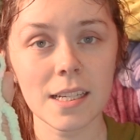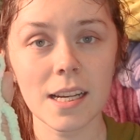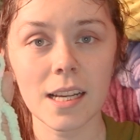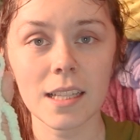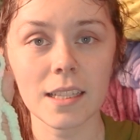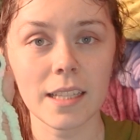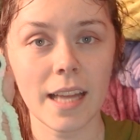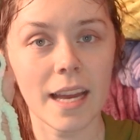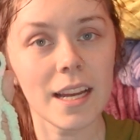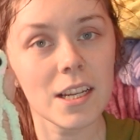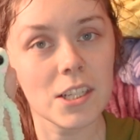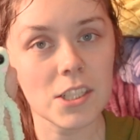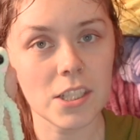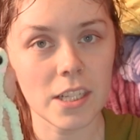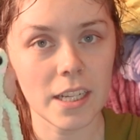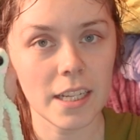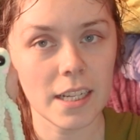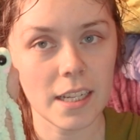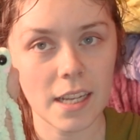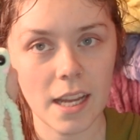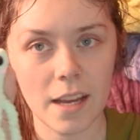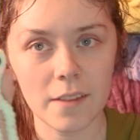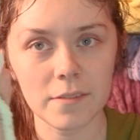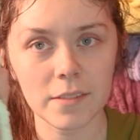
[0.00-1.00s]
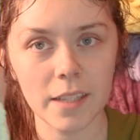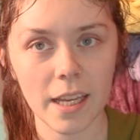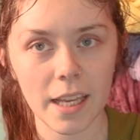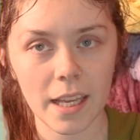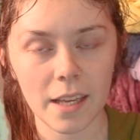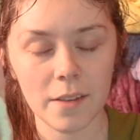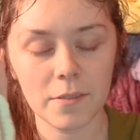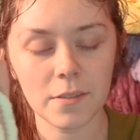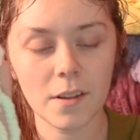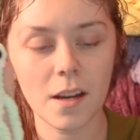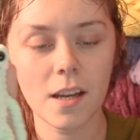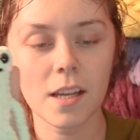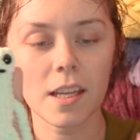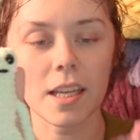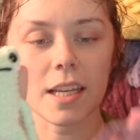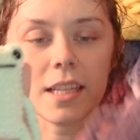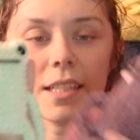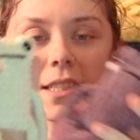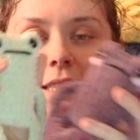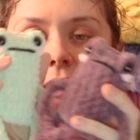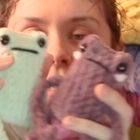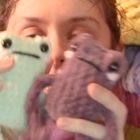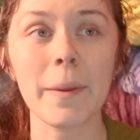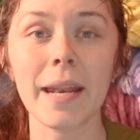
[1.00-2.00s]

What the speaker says: collection of leggy froggies.